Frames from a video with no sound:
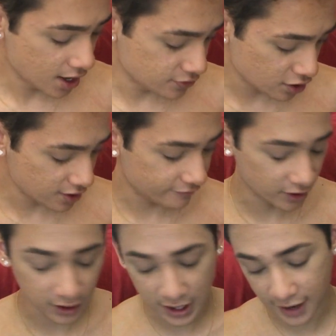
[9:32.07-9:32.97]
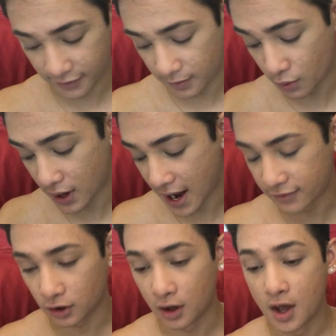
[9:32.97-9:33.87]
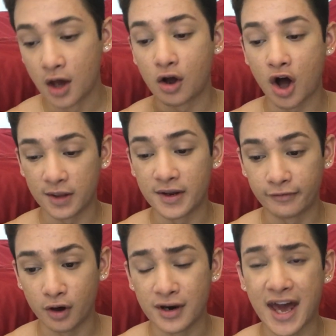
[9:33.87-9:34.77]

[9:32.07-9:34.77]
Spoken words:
and they're gonna fucking get it from me when I have to call them on the phone.